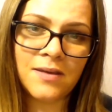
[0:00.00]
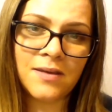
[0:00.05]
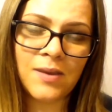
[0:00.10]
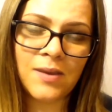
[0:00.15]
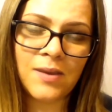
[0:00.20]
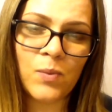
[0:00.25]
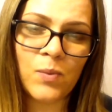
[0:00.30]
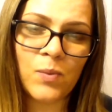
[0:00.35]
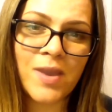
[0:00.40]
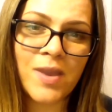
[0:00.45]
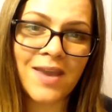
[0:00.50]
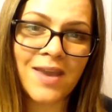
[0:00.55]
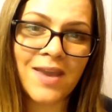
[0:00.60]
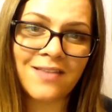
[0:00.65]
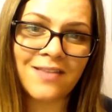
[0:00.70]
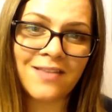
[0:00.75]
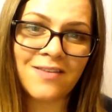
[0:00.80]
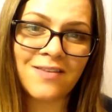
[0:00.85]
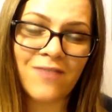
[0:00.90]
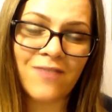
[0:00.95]
and we
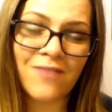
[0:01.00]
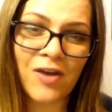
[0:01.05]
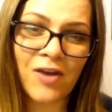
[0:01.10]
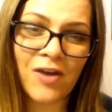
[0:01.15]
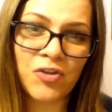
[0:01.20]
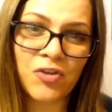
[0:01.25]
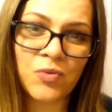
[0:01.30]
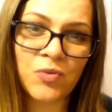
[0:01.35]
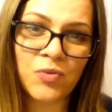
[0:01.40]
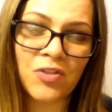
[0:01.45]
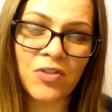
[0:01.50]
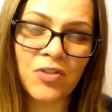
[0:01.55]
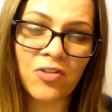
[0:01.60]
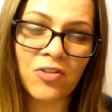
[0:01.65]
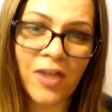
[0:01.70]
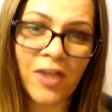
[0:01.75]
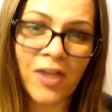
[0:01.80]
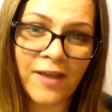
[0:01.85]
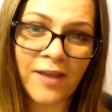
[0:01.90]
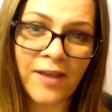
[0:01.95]
can't see value in the
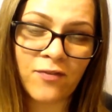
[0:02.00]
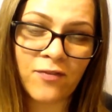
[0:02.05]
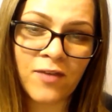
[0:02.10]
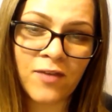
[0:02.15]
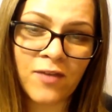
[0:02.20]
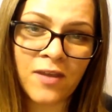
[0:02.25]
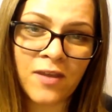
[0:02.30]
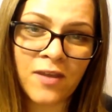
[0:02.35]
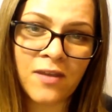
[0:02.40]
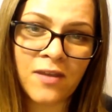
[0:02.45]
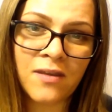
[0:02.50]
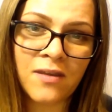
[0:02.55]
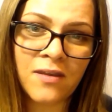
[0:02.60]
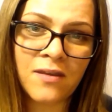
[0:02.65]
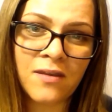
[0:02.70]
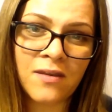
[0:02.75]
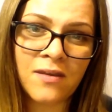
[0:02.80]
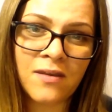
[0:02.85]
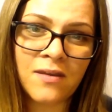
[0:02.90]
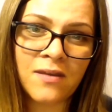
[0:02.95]
life
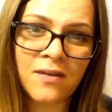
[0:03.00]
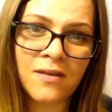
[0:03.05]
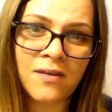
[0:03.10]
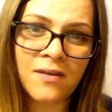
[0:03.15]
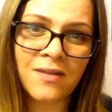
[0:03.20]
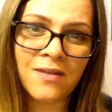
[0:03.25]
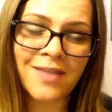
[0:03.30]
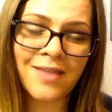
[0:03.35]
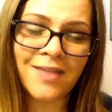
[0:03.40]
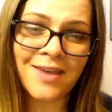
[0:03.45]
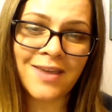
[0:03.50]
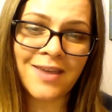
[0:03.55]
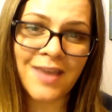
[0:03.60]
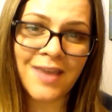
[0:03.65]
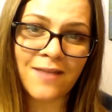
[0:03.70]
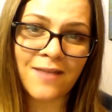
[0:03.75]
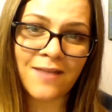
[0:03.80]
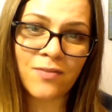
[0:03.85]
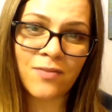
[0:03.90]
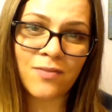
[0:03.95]
that
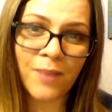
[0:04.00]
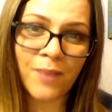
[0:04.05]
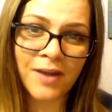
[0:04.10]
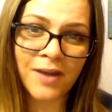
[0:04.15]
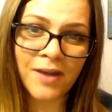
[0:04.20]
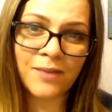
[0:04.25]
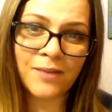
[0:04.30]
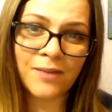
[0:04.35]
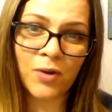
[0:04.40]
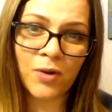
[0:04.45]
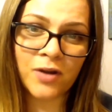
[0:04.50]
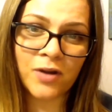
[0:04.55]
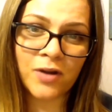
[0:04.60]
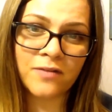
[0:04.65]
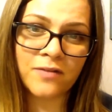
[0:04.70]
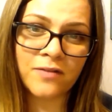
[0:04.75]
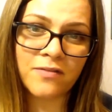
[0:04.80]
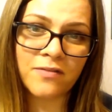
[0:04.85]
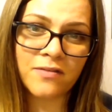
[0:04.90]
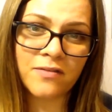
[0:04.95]
gave the body
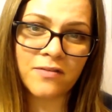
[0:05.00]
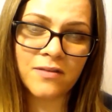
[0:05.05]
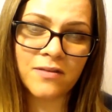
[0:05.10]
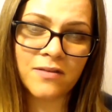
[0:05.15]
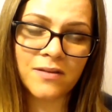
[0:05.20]
parts?